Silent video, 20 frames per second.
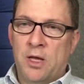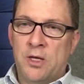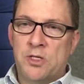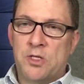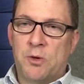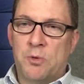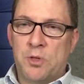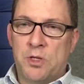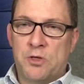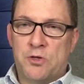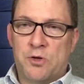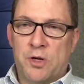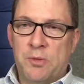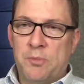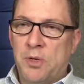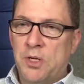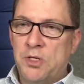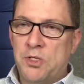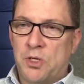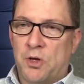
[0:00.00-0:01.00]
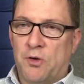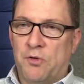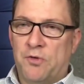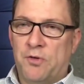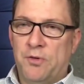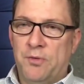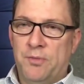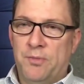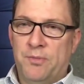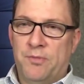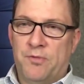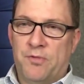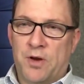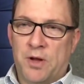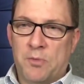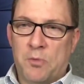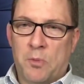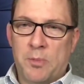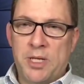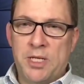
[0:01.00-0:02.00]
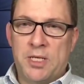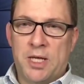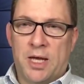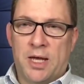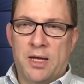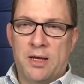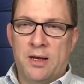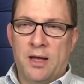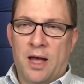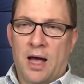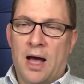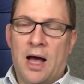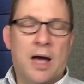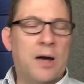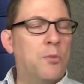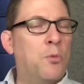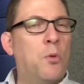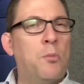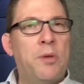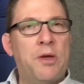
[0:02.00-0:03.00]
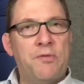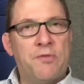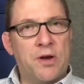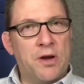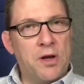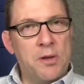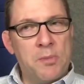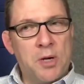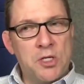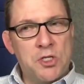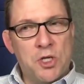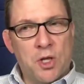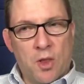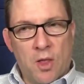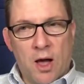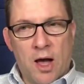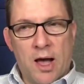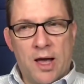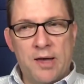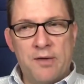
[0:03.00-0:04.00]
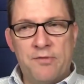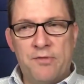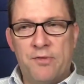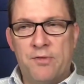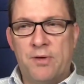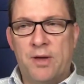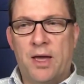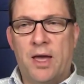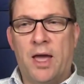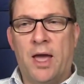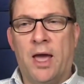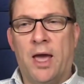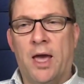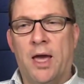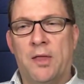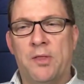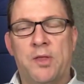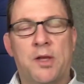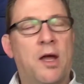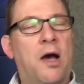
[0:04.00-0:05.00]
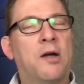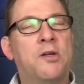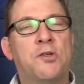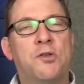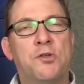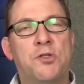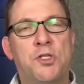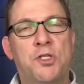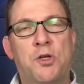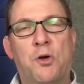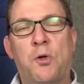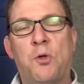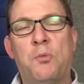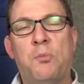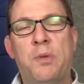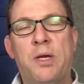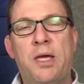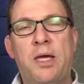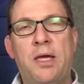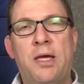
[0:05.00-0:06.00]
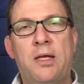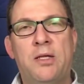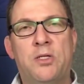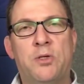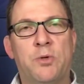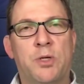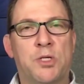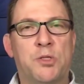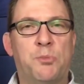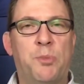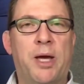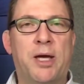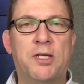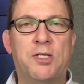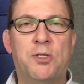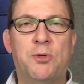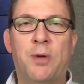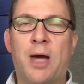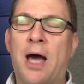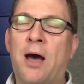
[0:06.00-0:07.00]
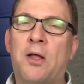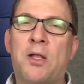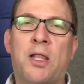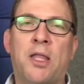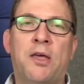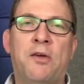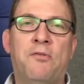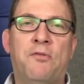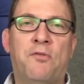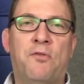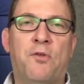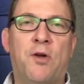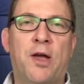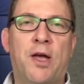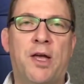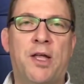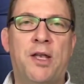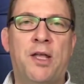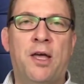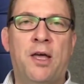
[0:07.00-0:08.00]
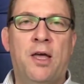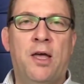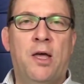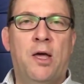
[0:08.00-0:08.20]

So when the treatment is over, Fred will be dead, I will be very much alive, and the doctors told me to expect to outlive Fred